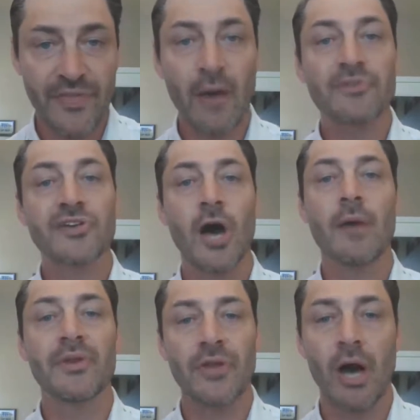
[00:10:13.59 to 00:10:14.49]
That was
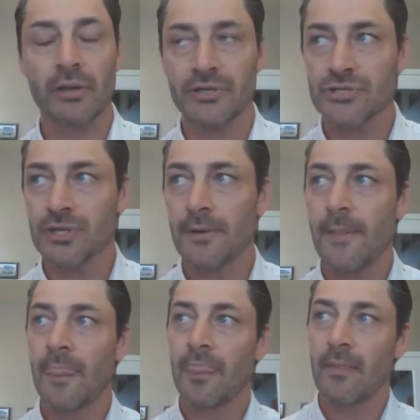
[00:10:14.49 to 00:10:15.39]
common knowledge.
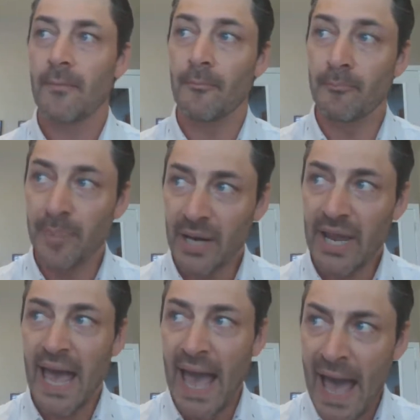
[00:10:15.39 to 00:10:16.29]
But
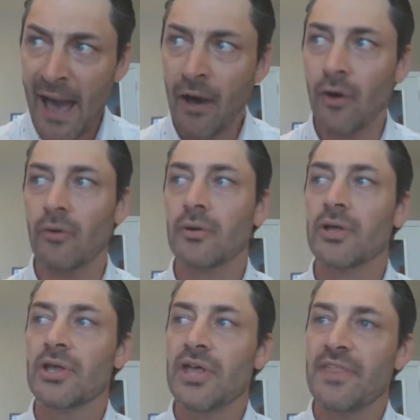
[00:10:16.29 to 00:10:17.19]
how
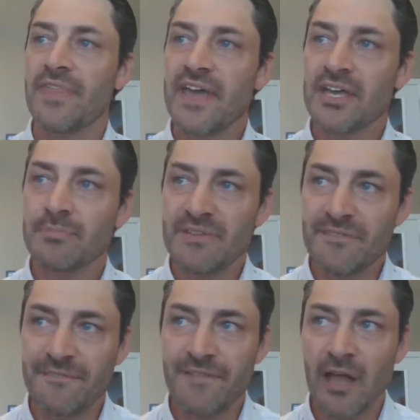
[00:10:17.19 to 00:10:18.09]
they could be
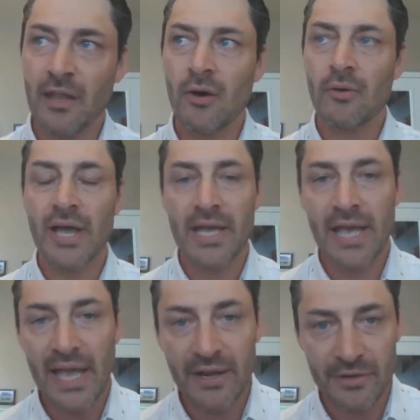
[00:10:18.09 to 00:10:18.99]
fellow
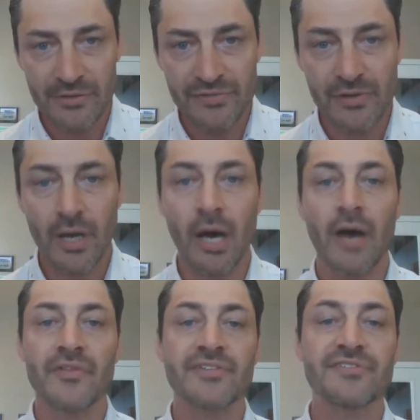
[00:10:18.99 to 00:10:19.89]
heirs
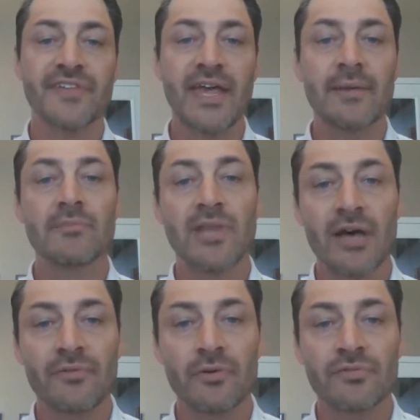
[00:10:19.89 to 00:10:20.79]
on the same
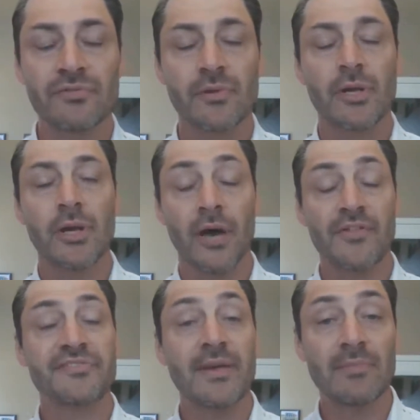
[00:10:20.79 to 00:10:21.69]
levels, on the
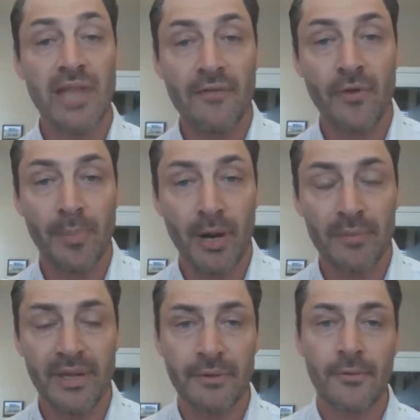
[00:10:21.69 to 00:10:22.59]
same level, pardon
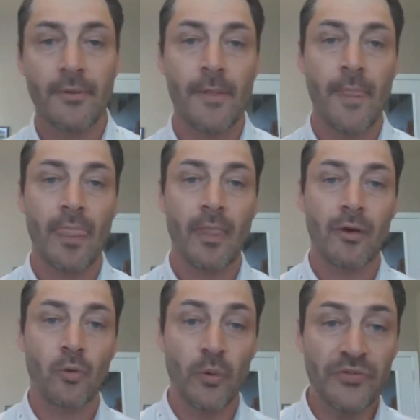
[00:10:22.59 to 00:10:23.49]
me,
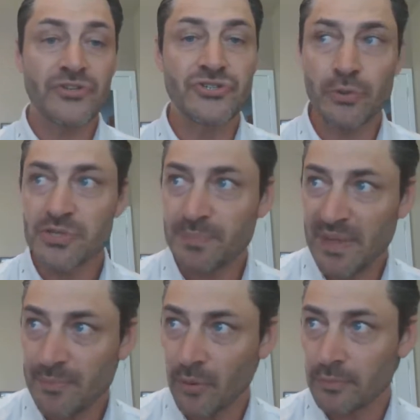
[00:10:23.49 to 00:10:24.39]
with the Jewish
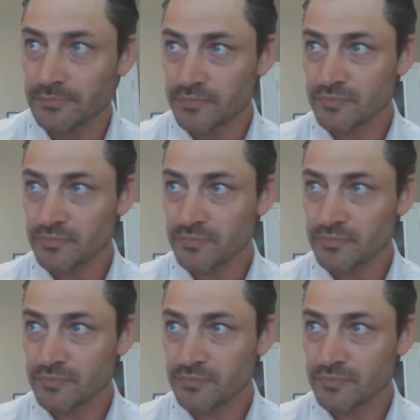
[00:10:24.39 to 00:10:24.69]
people.